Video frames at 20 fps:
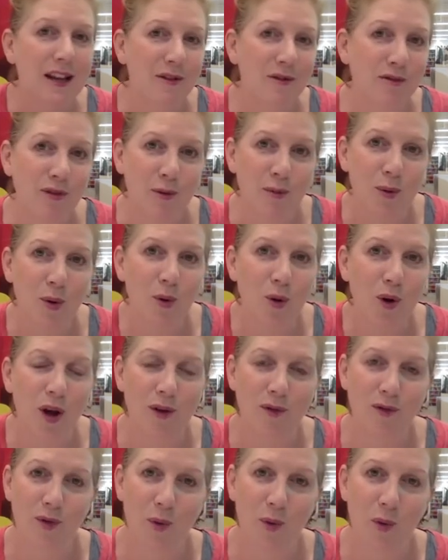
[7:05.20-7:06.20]
from all
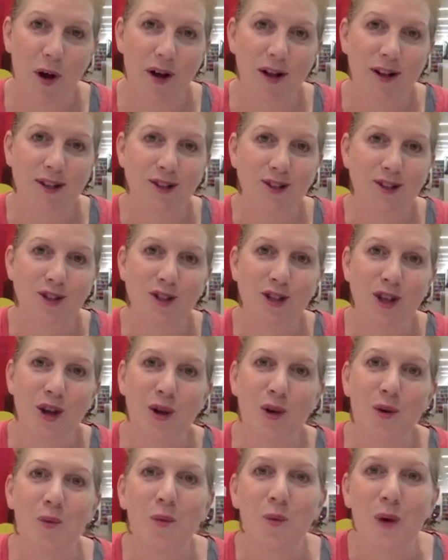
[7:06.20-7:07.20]
over the world.
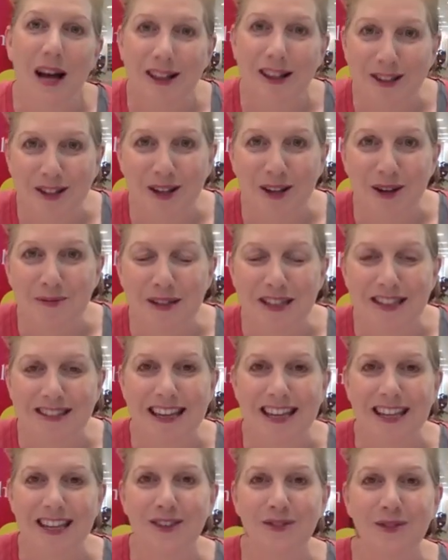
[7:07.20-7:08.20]
So welcome and
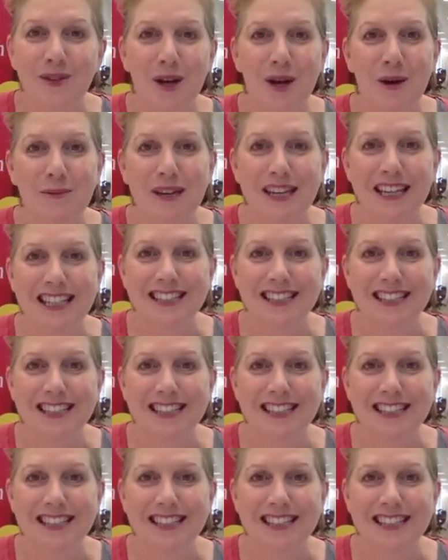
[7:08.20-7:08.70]
thank you for coming.